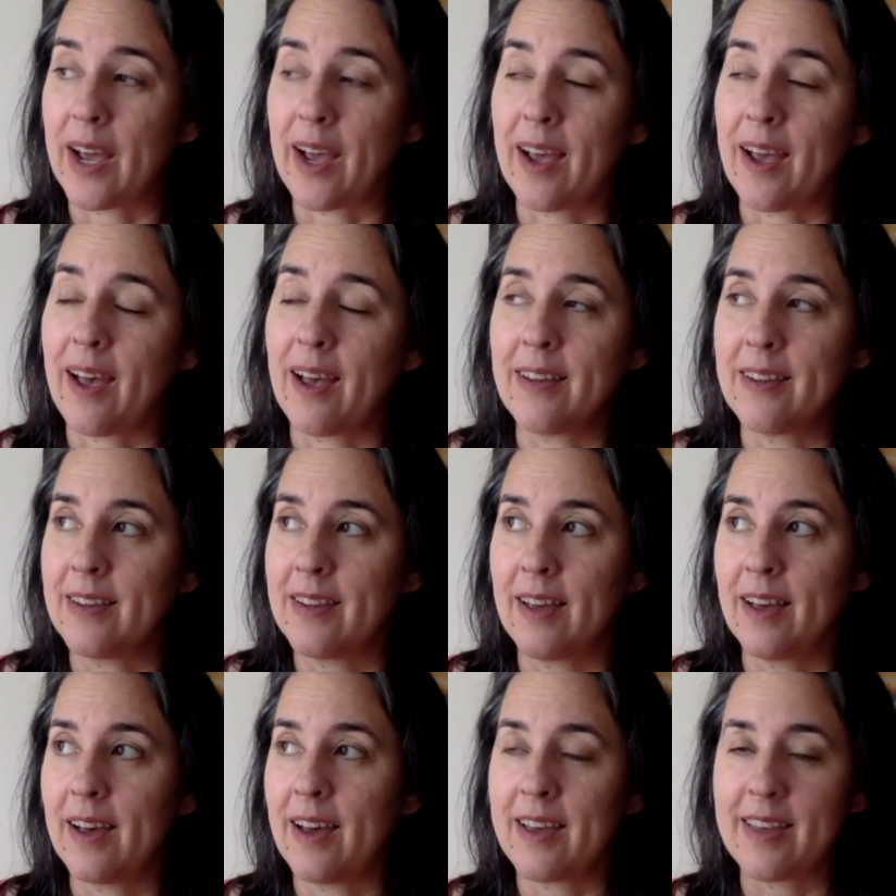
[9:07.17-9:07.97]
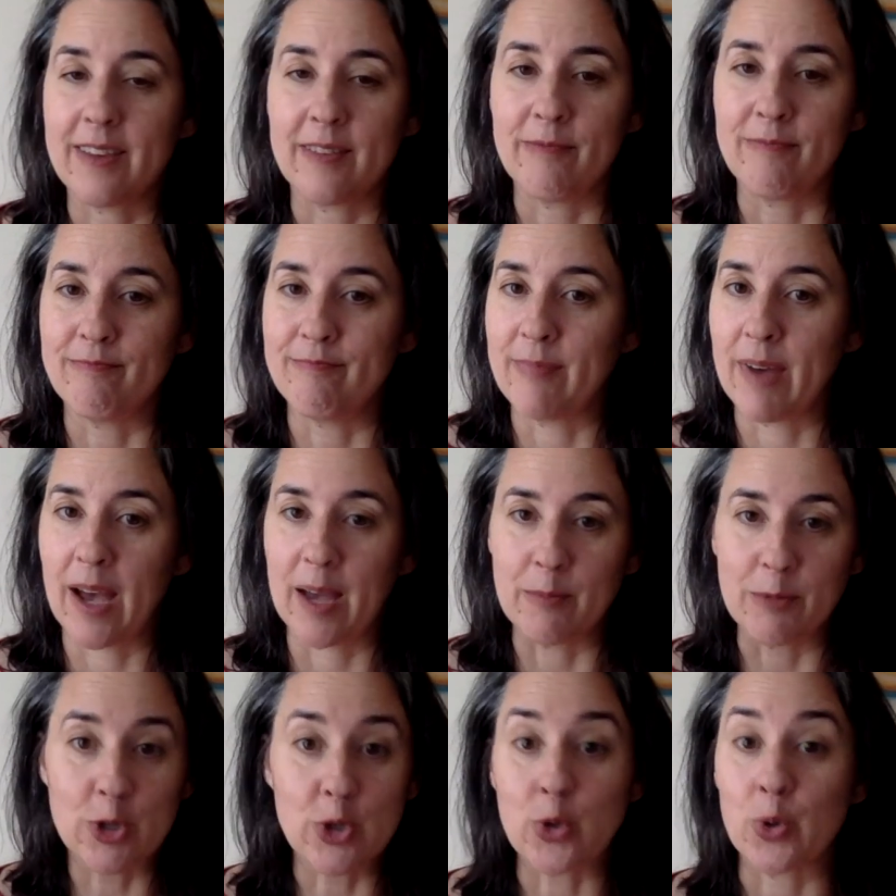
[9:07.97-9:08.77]
I, I,
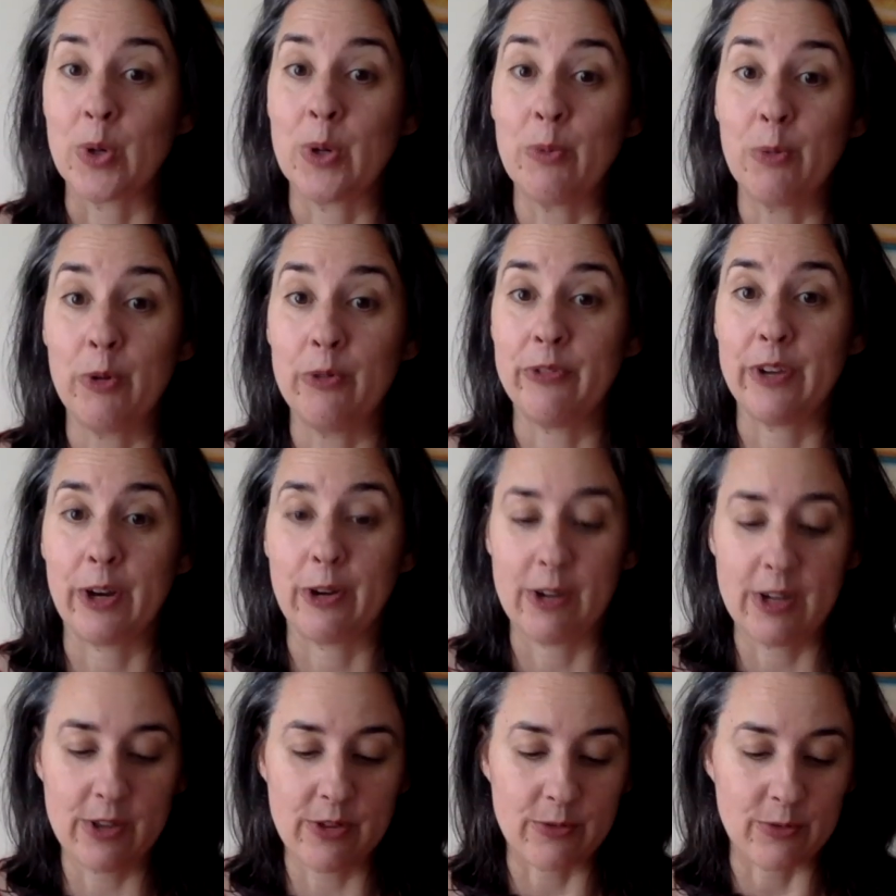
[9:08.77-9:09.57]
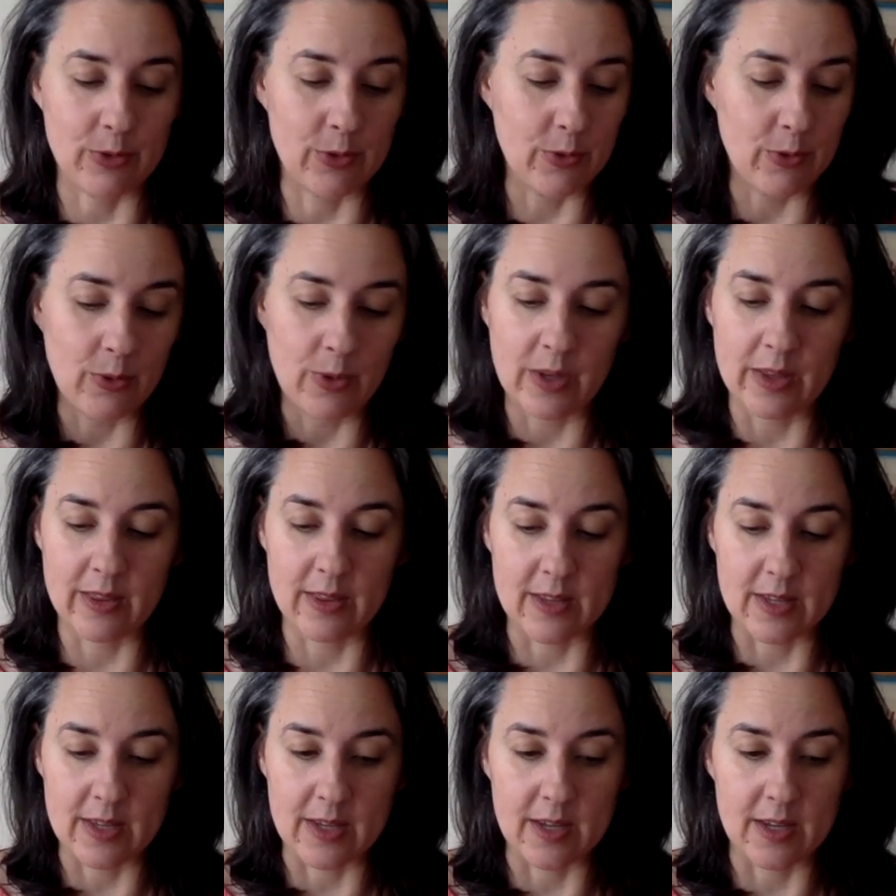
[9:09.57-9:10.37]
I'm sure it will vary through
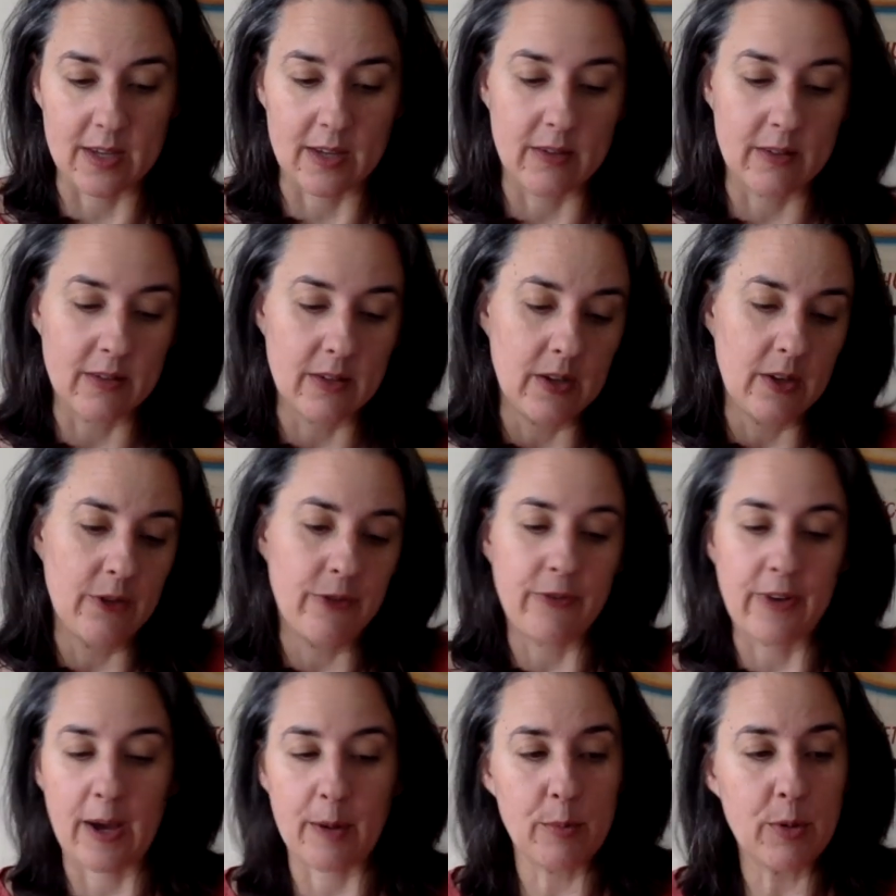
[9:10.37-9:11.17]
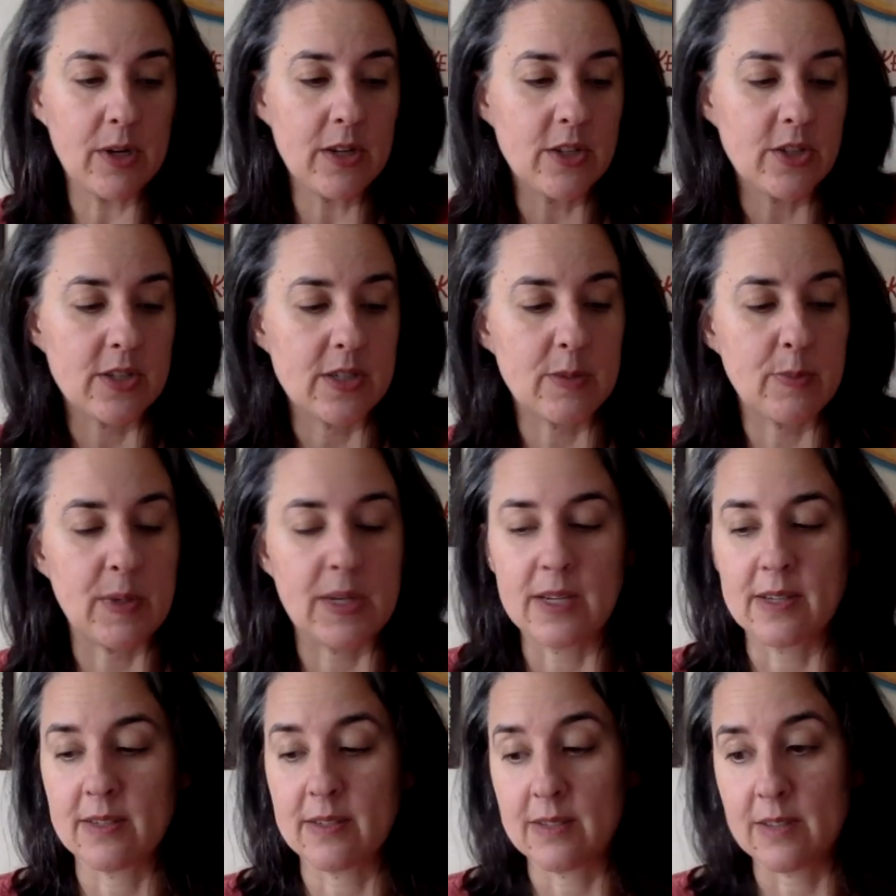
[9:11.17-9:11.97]
the fabric just
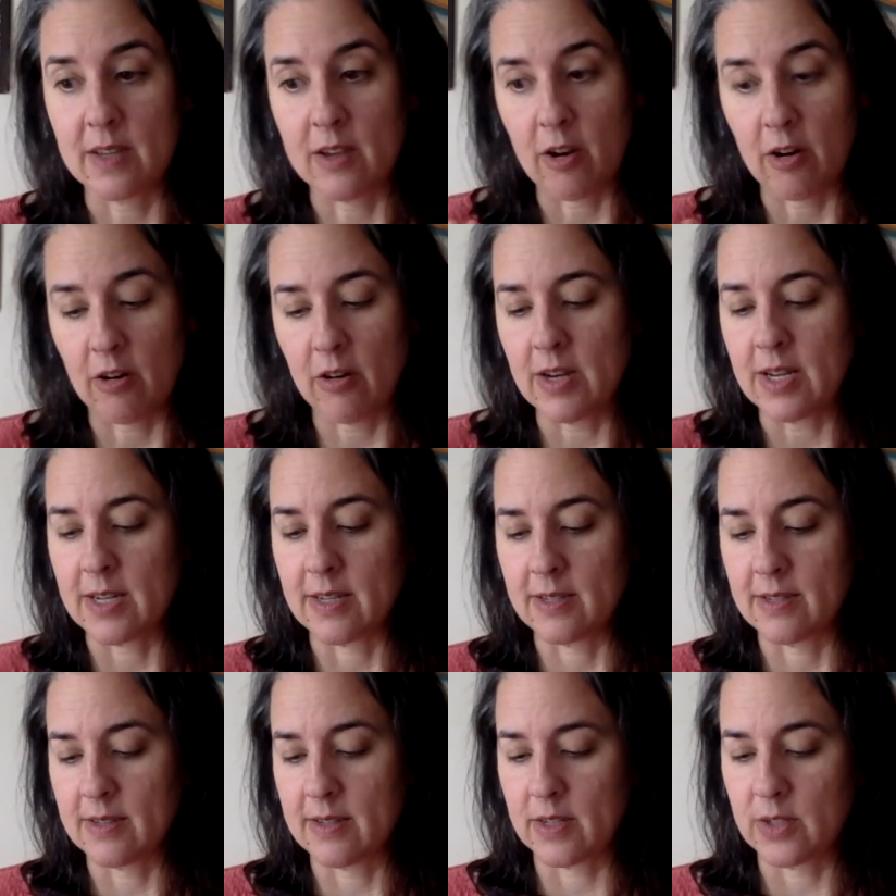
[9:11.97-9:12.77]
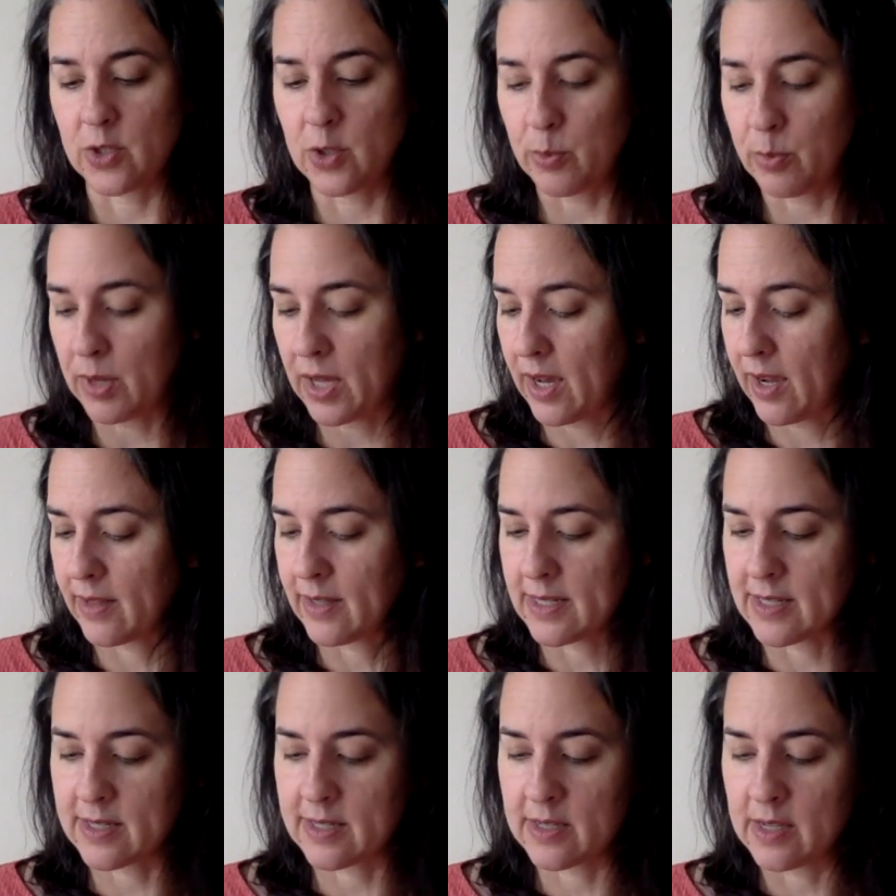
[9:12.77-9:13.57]
because the yarn is a two-ply
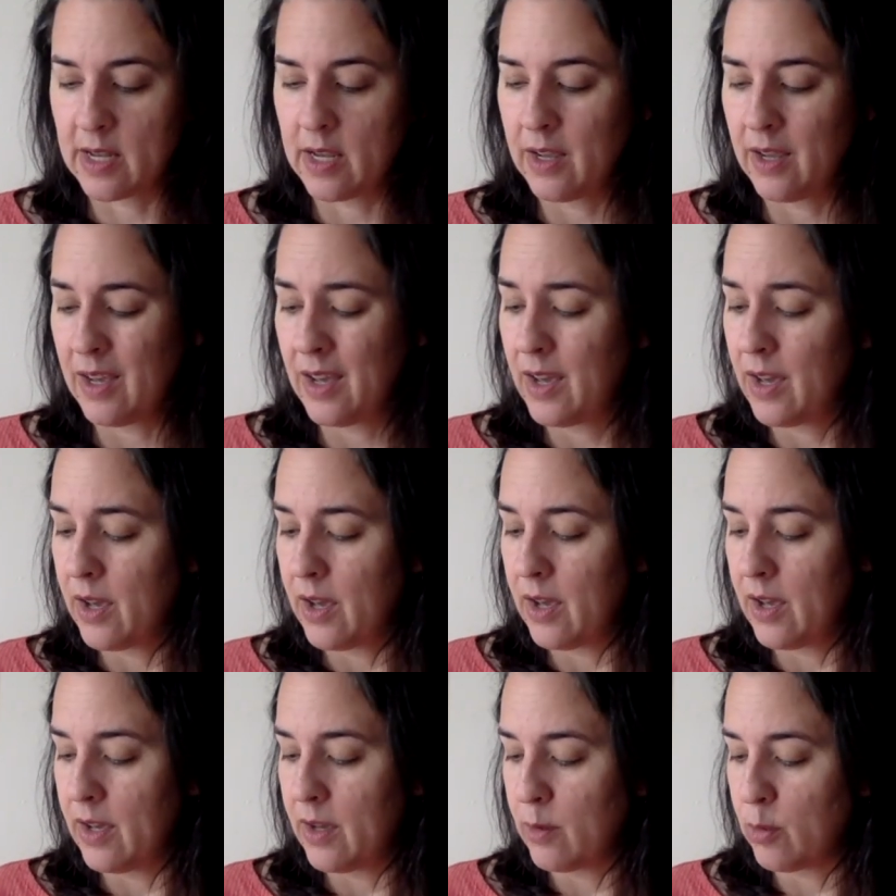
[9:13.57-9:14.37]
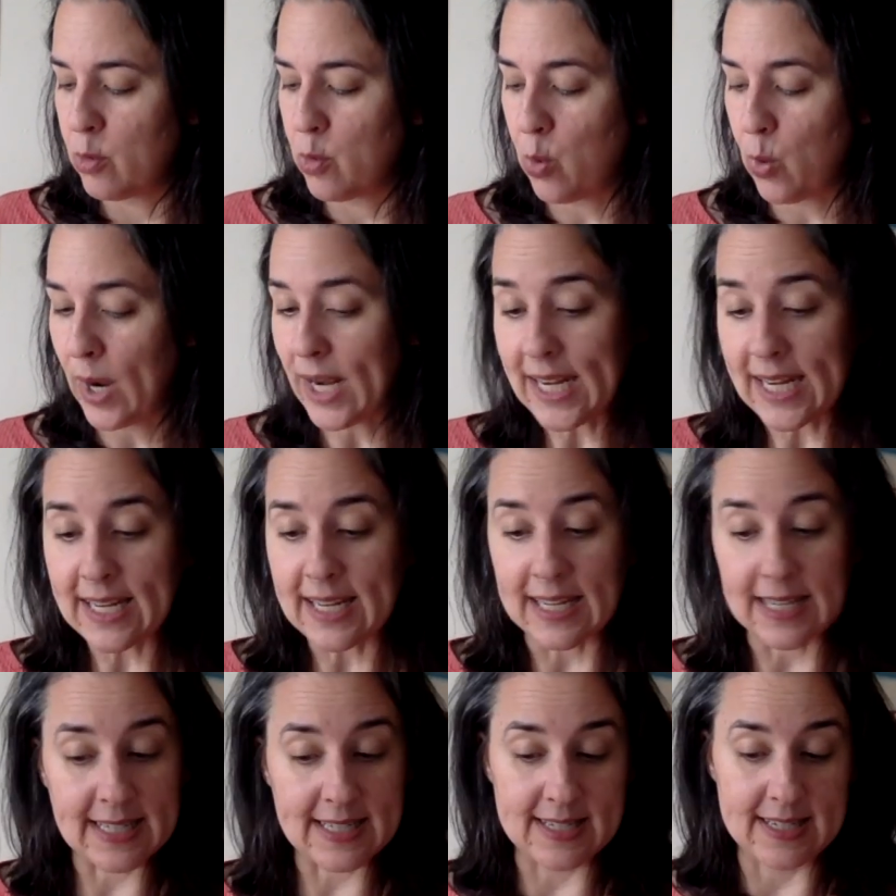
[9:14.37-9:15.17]
that's quite
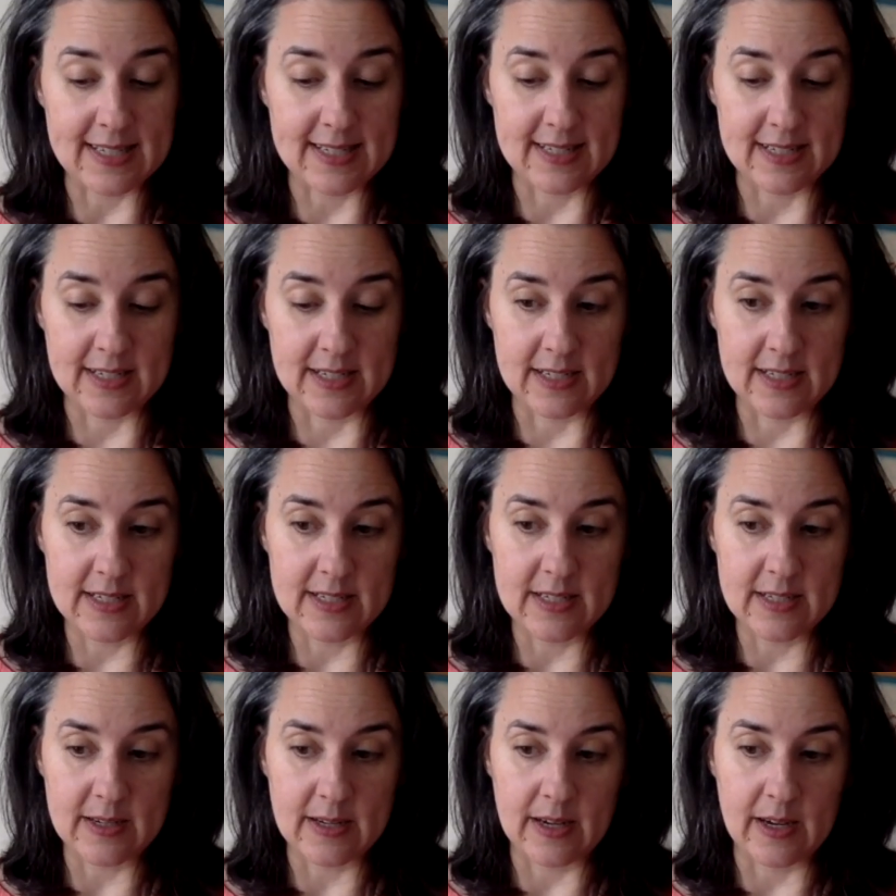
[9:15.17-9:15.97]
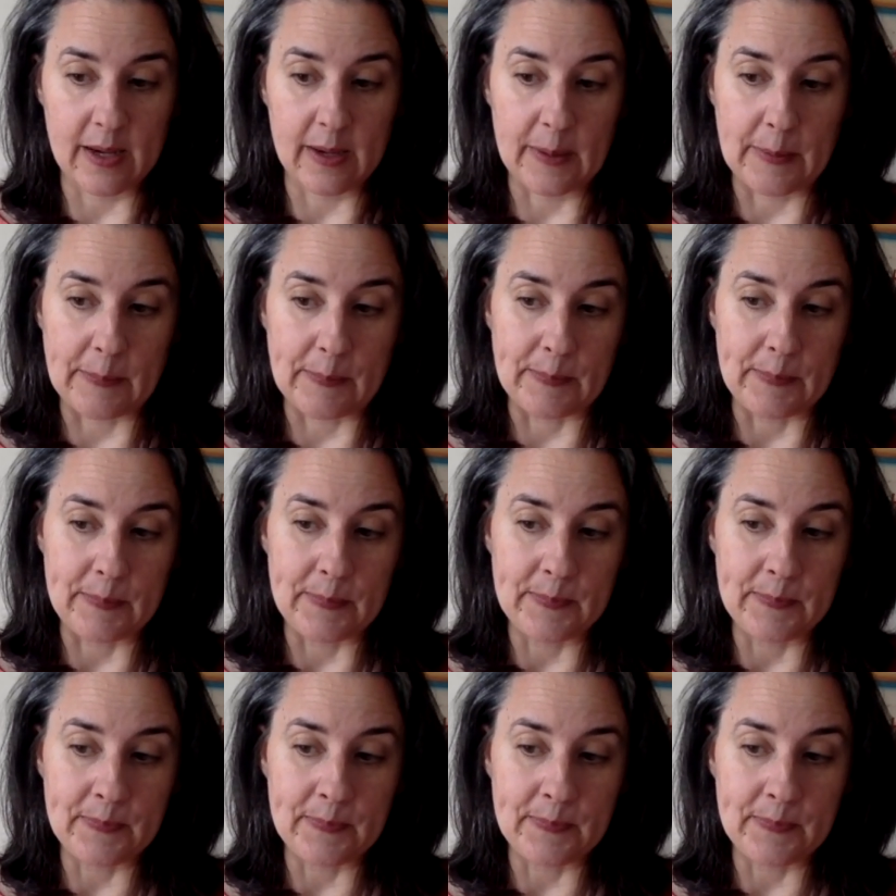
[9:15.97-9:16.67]
inconsistent. Um,